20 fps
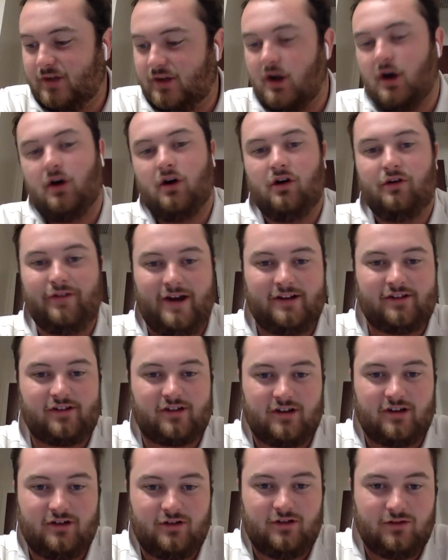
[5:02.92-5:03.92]

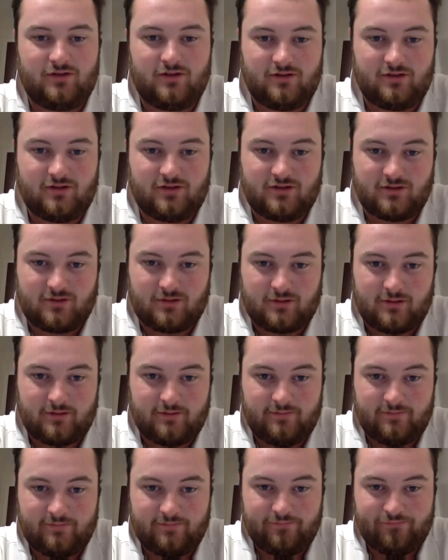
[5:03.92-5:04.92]
Ovechkin used to just sort
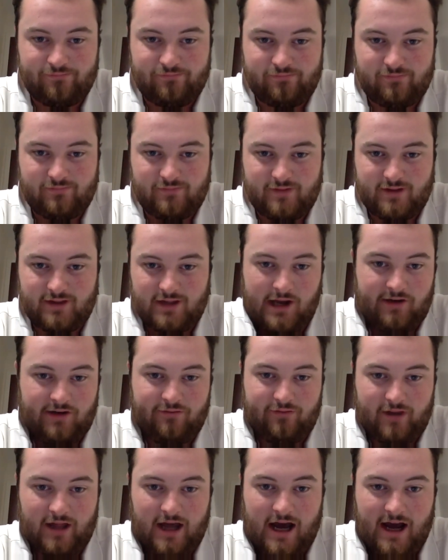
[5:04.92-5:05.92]
of let
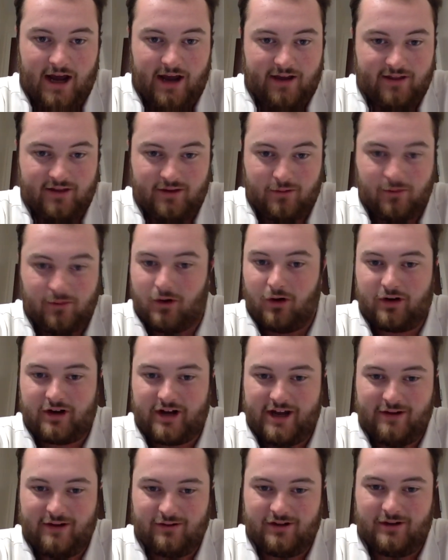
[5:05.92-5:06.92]
it fly, and they were
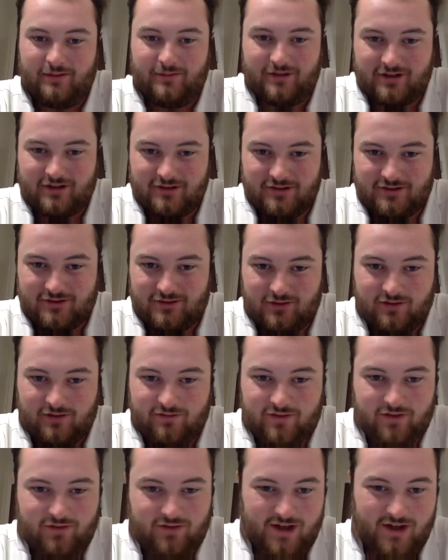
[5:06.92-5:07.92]
okay with it because he
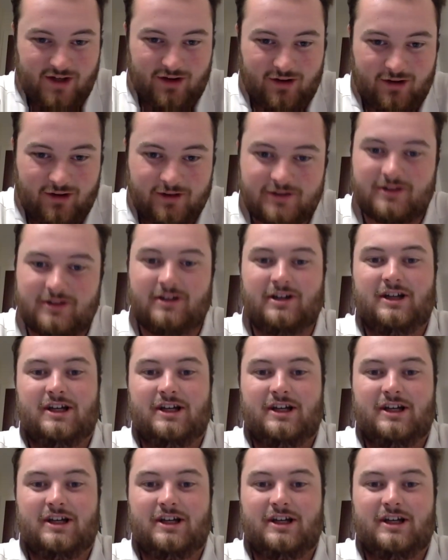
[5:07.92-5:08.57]
scored 50 goals.